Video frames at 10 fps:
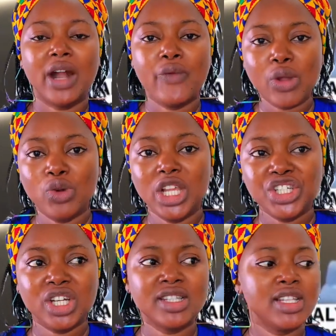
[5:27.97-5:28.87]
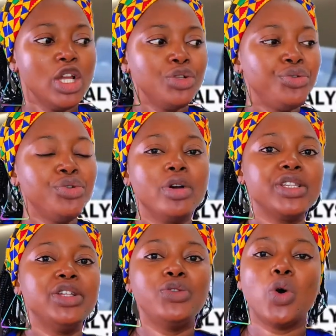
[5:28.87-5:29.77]
they are doing this
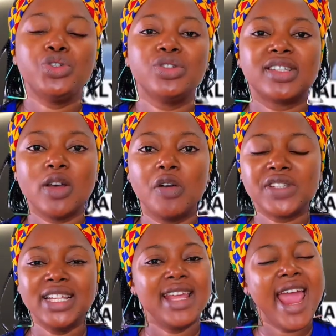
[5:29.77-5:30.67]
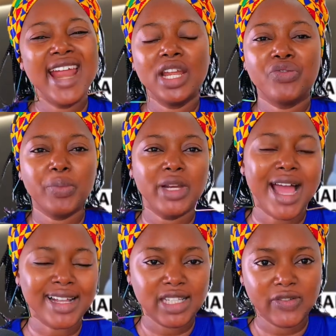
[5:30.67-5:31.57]
marvelous work here in Ghana.
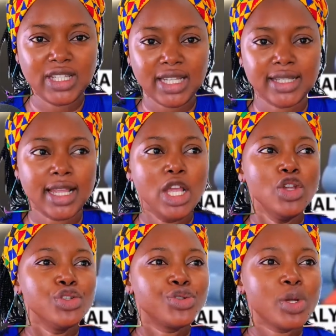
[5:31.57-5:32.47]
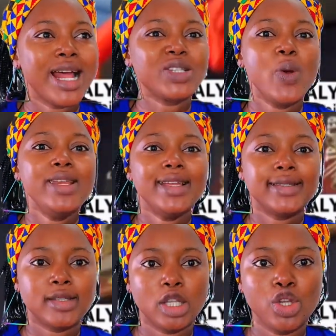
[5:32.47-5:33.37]
Imagine when they attain the university level,
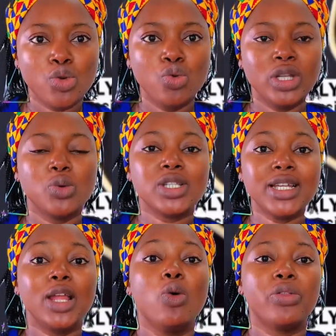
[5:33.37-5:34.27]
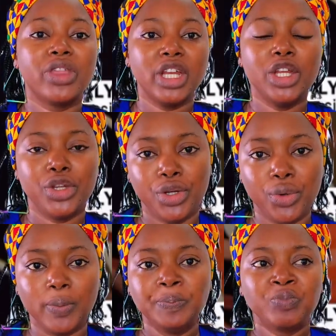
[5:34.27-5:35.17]
graduate from the university,
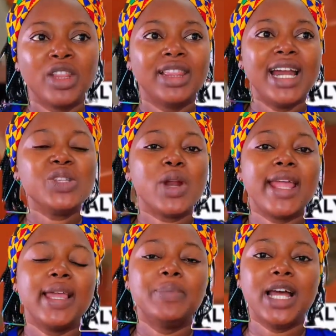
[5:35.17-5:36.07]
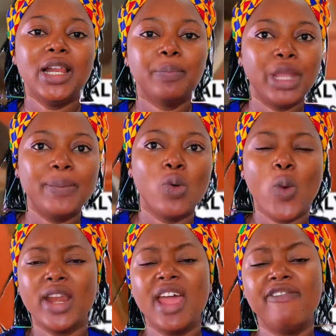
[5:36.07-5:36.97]
and start inventing all those
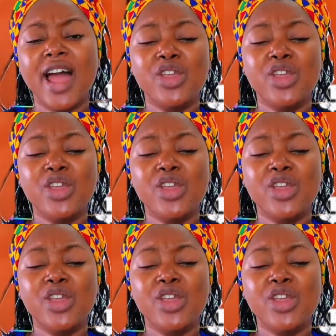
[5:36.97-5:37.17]
things.